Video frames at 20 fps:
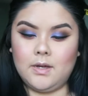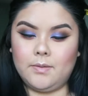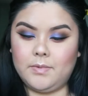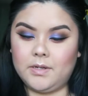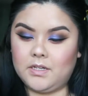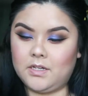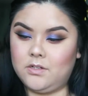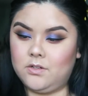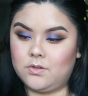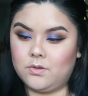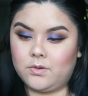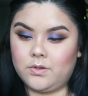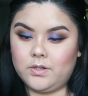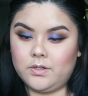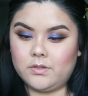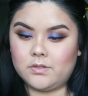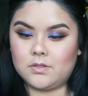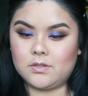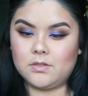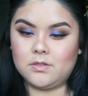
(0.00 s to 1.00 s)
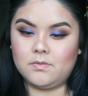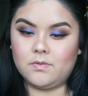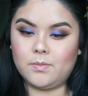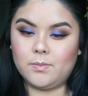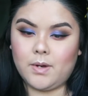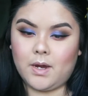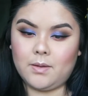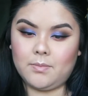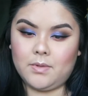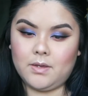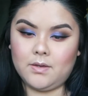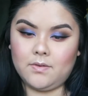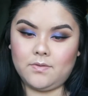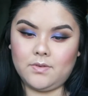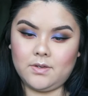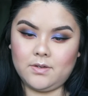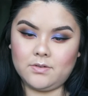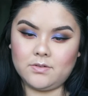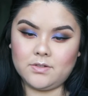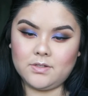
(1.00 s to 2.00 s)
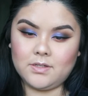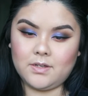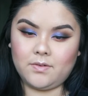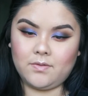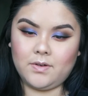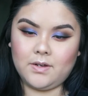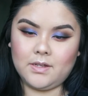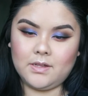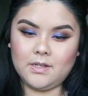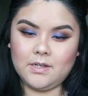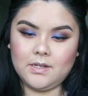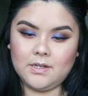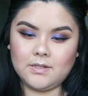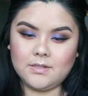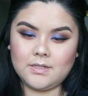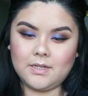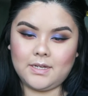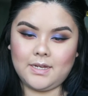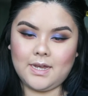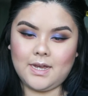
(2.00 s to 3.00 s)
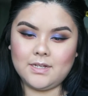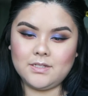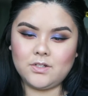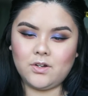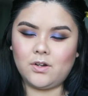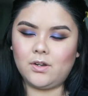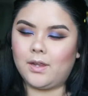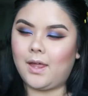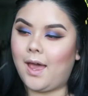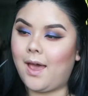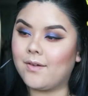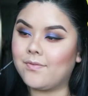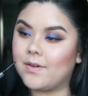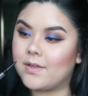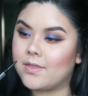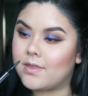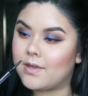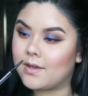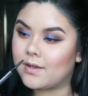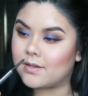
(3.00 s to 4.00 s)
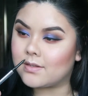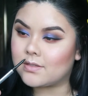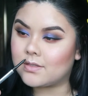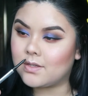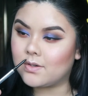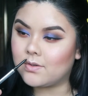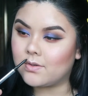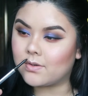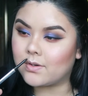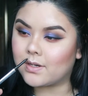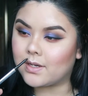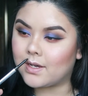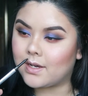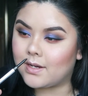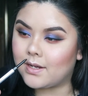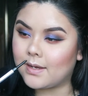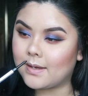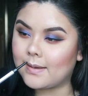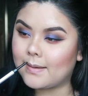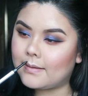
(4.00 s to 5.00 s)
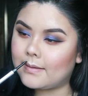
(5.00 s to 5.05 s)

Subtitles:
Nikki Tutorials remind me of you. She was like, really? I was like, yeah, it's her laugh, I think. It's so organic.